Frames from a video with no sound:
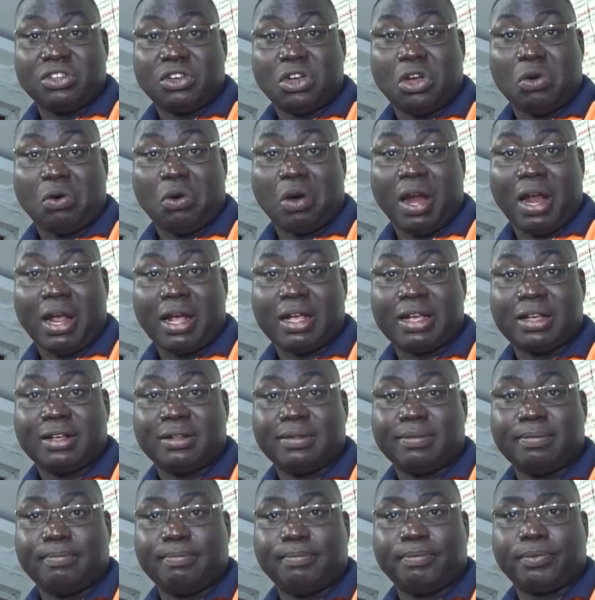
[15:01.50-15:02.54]
in your work.
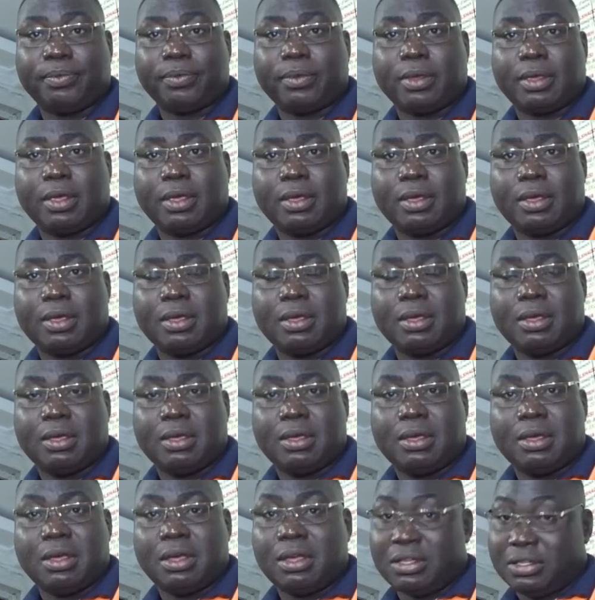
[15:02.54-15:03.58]

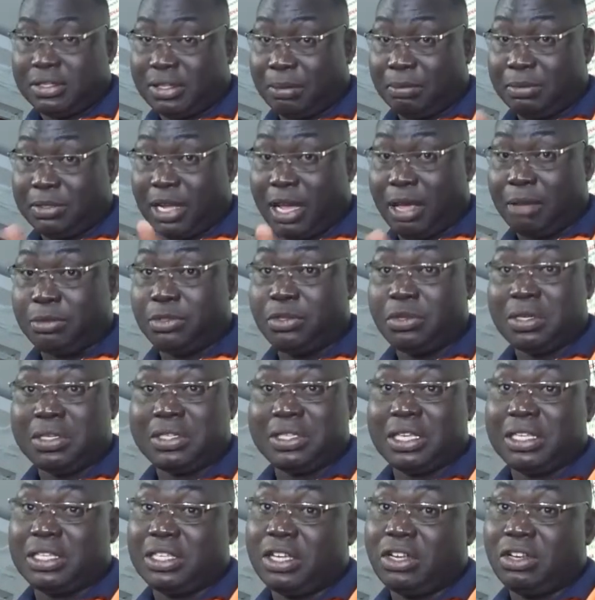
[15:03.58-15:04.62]
Sometimes you're
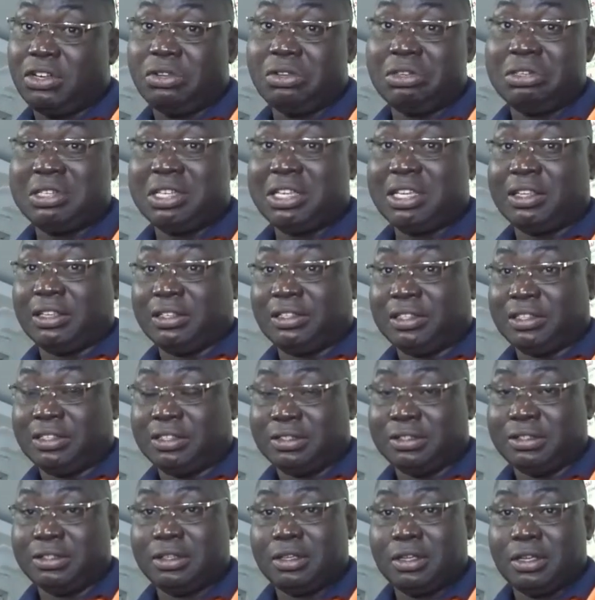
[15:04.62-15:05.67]
such a nuisance.
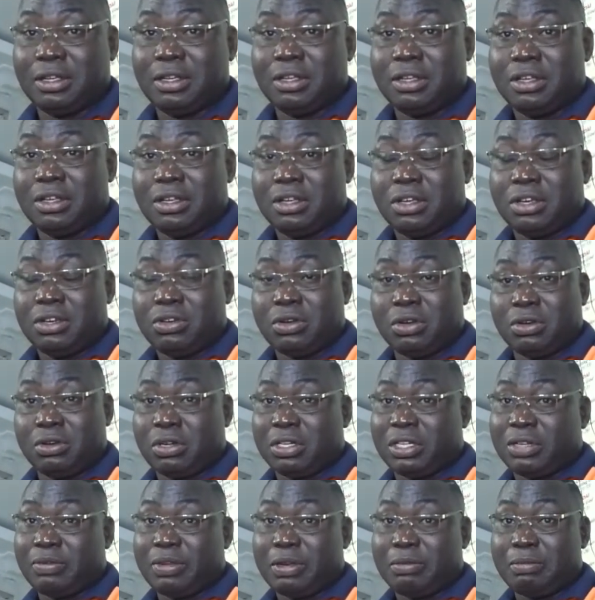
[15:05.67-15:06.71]
You're
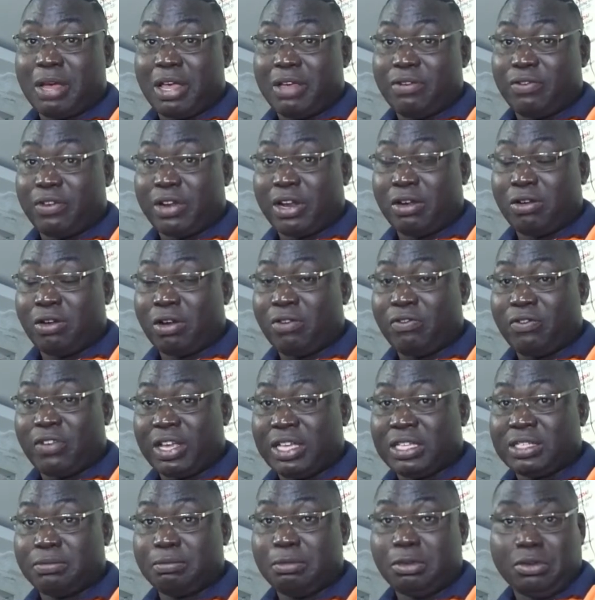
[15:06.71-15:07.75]
not even my friend on
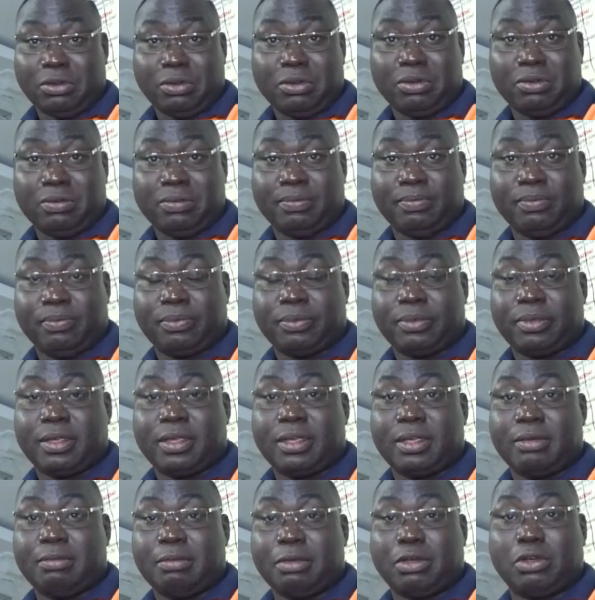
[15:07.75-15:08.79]
Facebook.
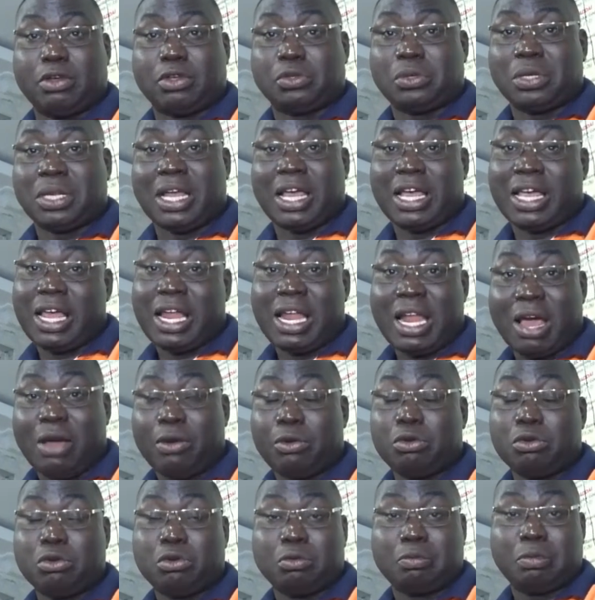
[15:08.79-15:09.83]
Because when I
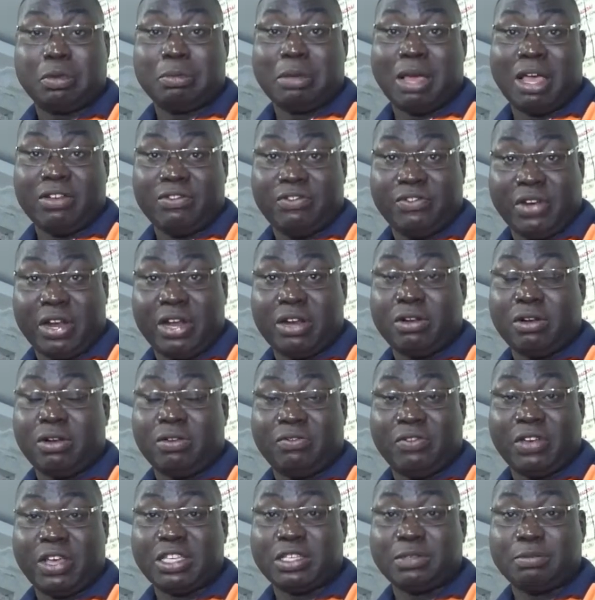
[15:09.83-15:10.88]
allow you to be my friend on
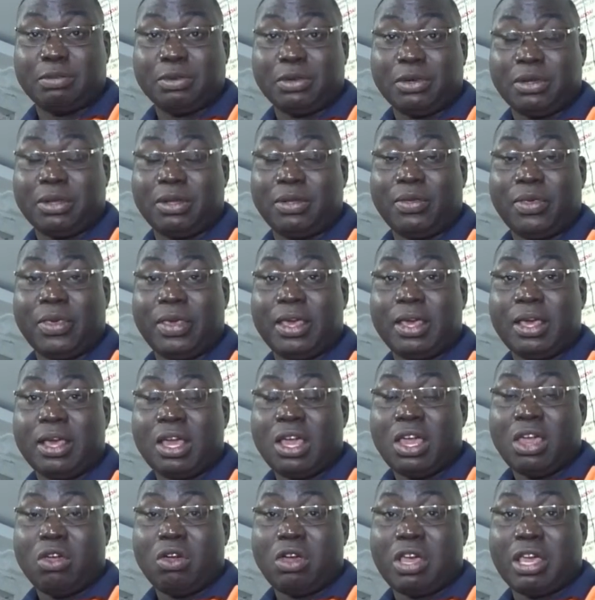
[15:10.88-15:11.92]
Facebook,
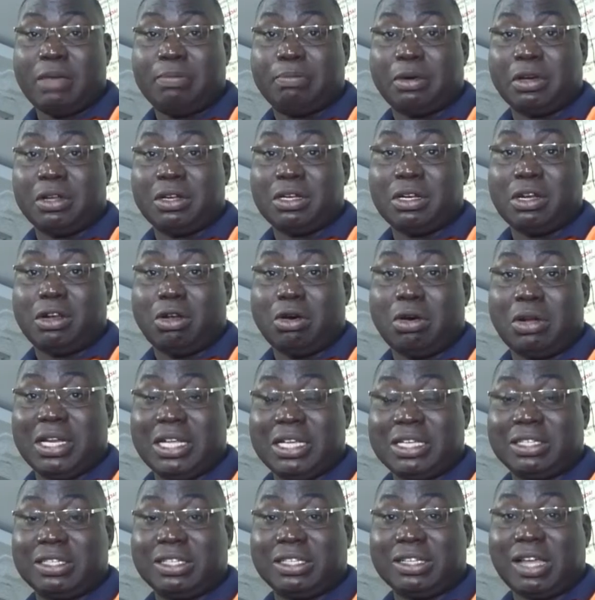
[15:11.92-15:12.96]
you keep on
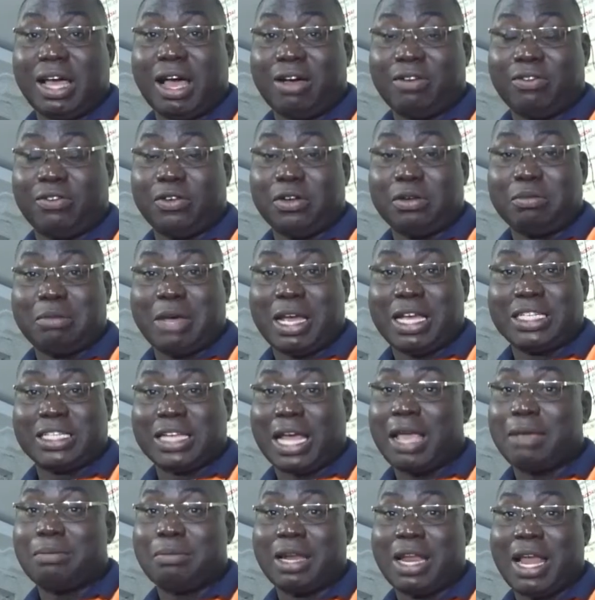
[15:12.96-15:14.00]
loading stuff on my
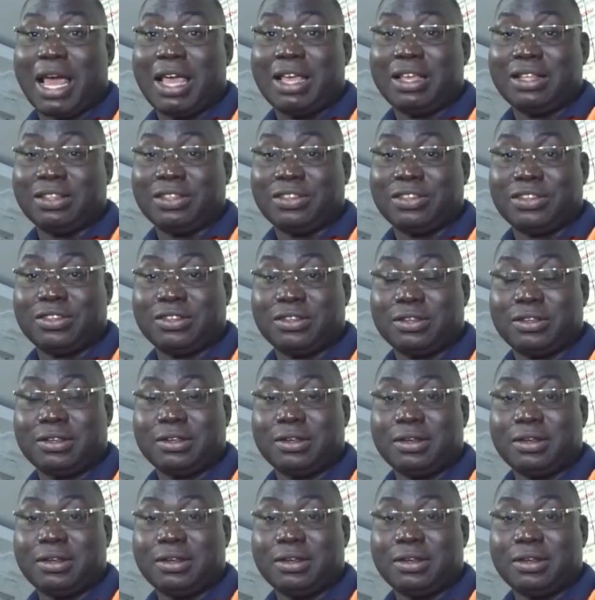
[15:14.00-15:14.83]
timelines.